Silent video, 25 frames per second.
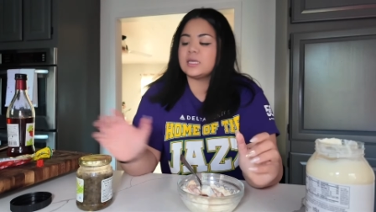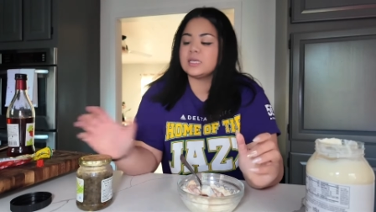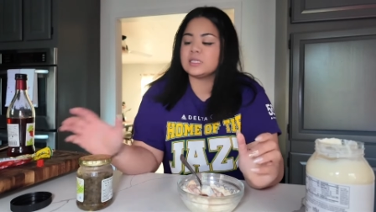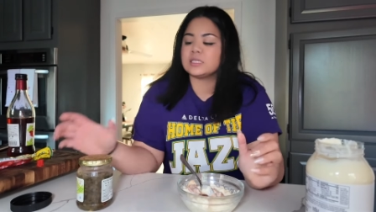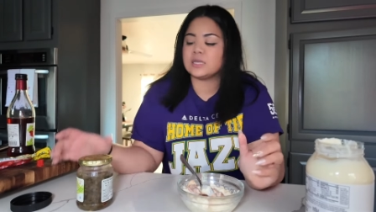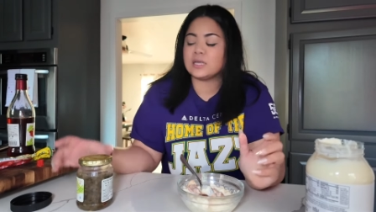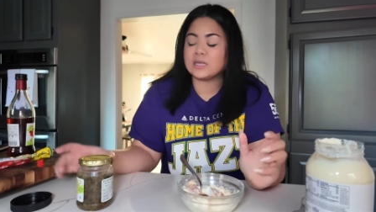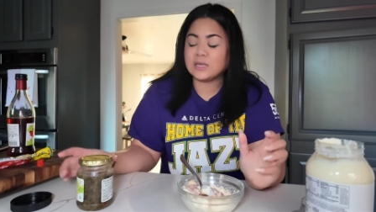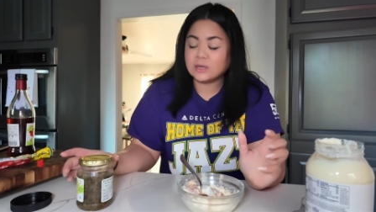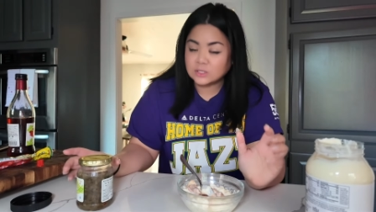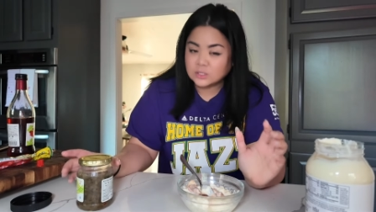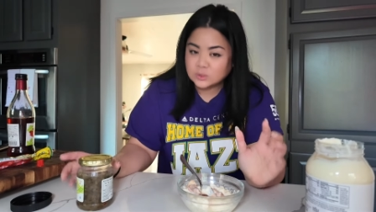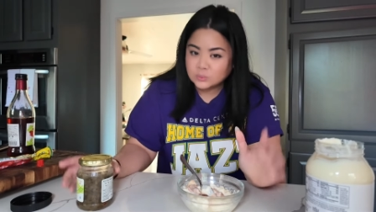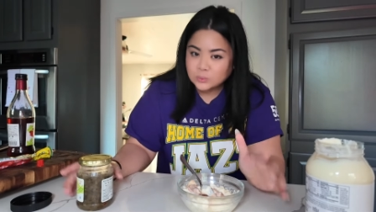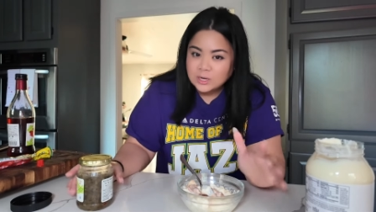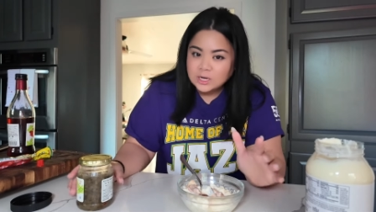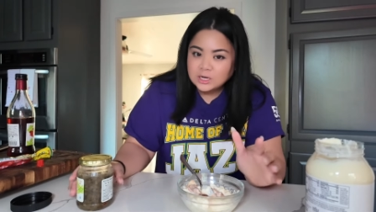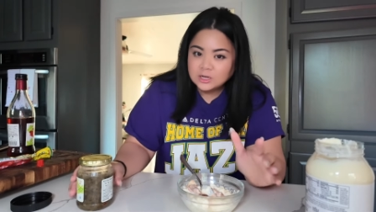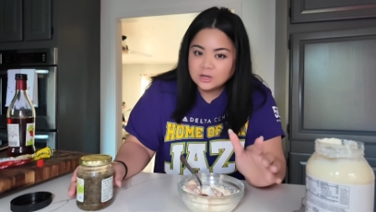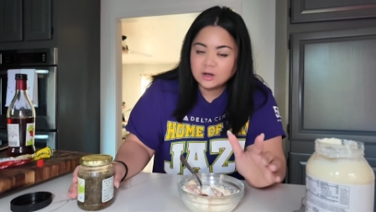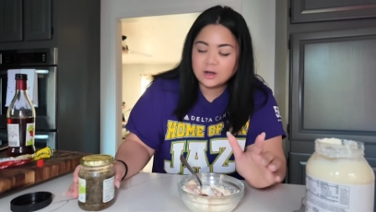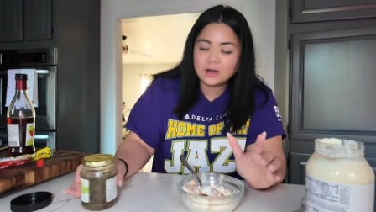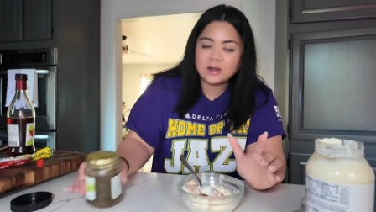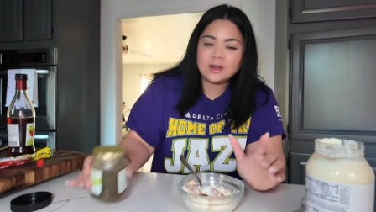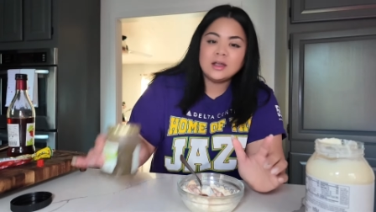because a
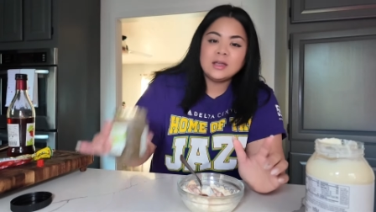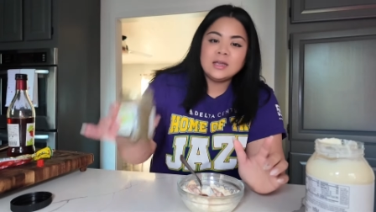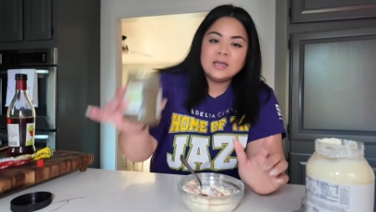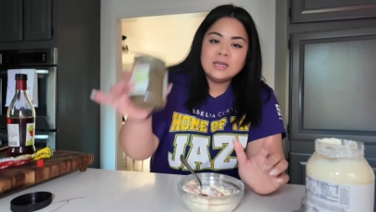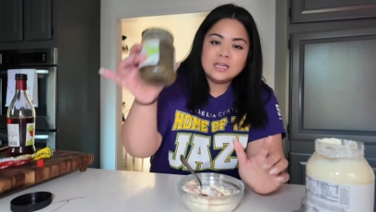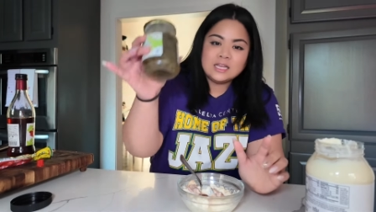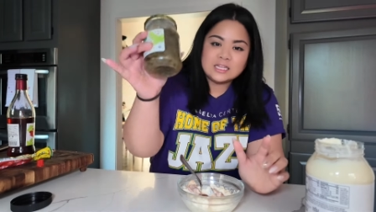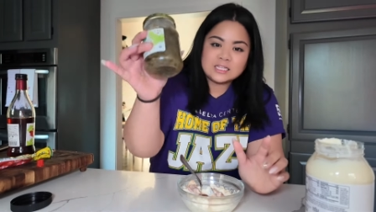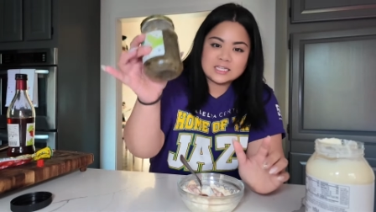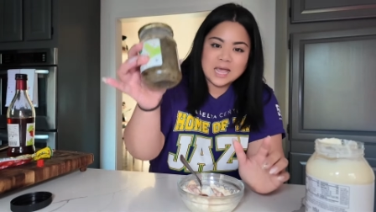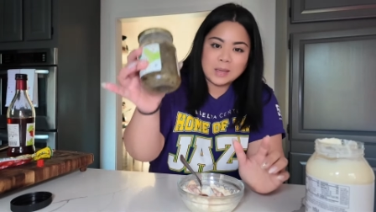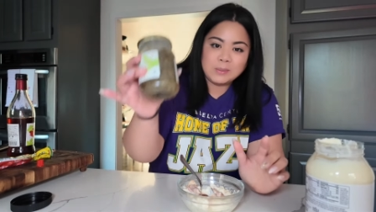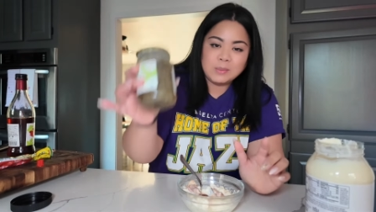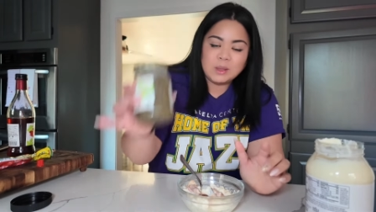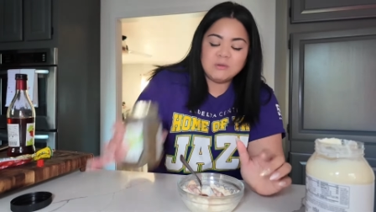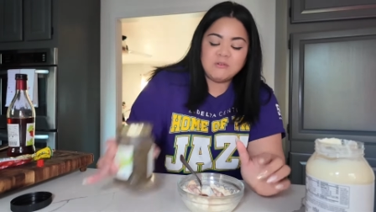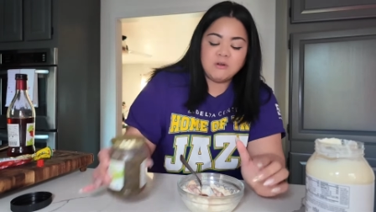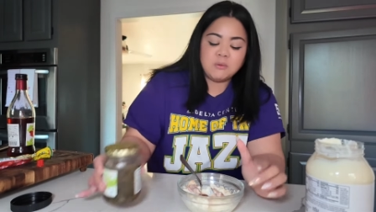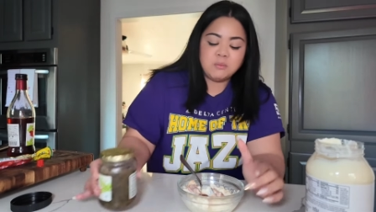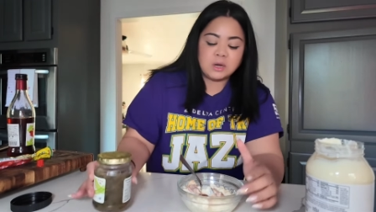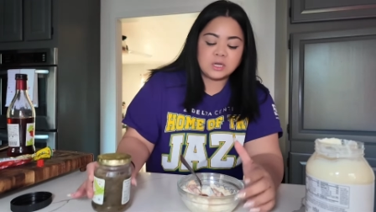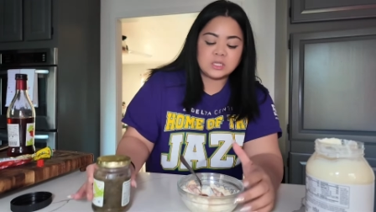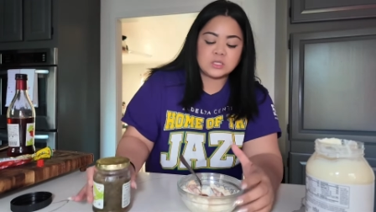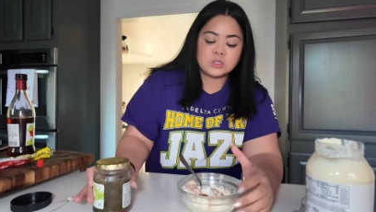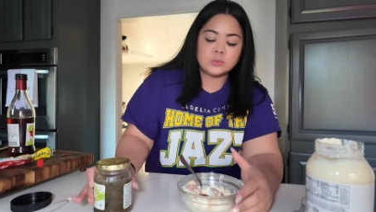sweetener is coming
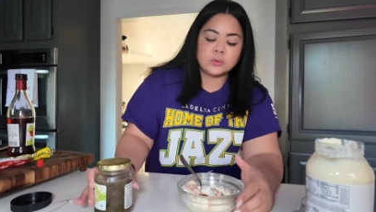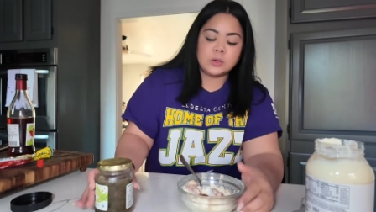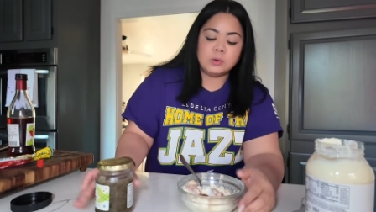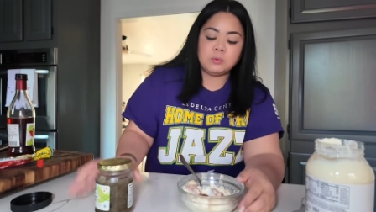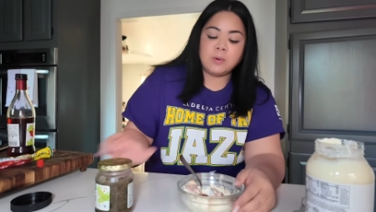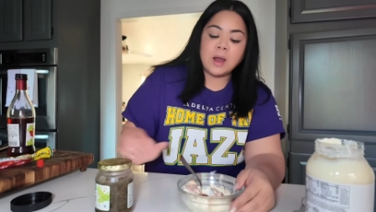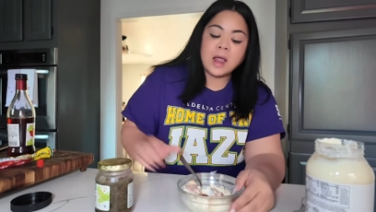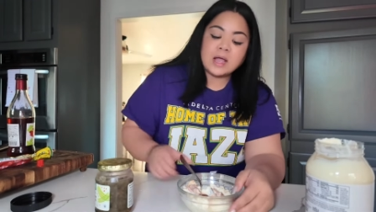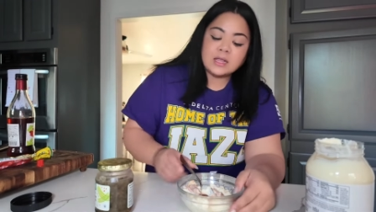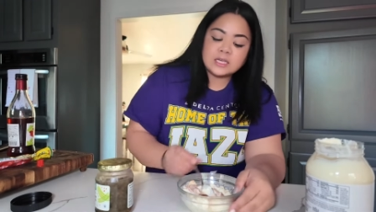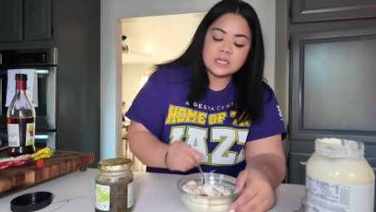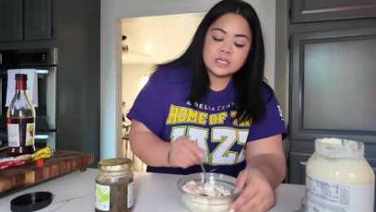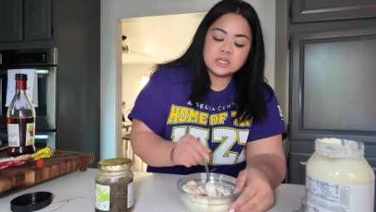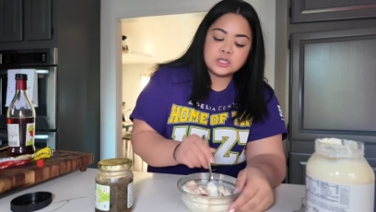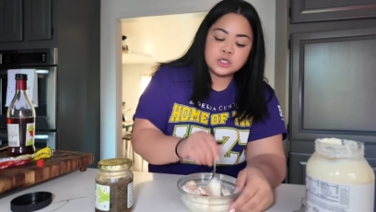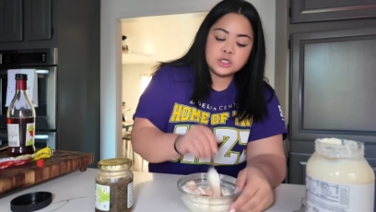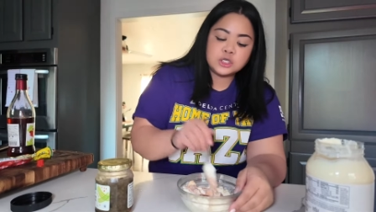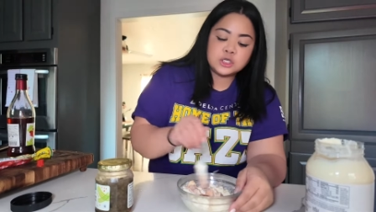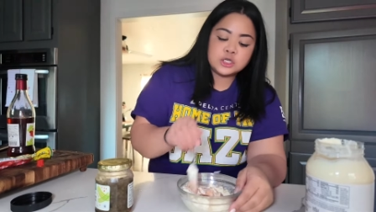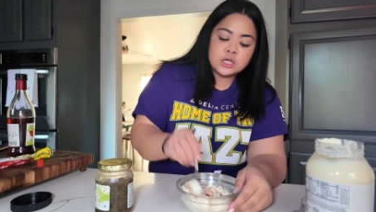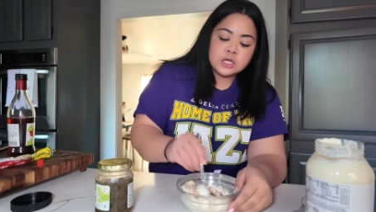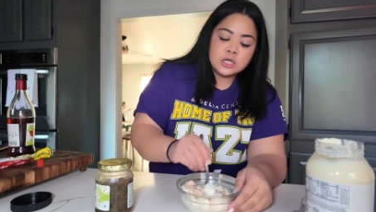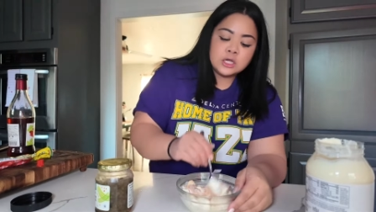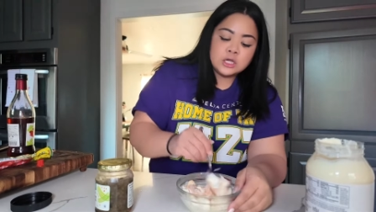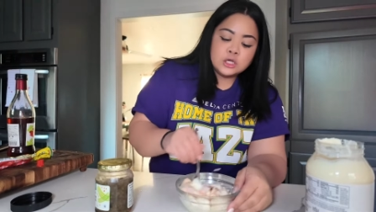from our sweet
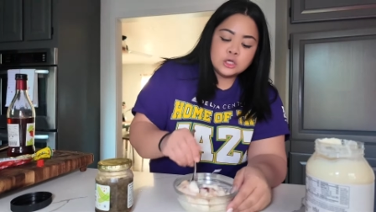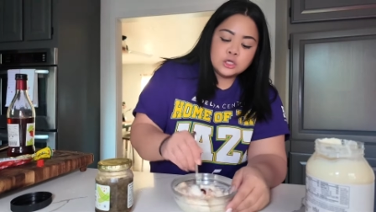relish.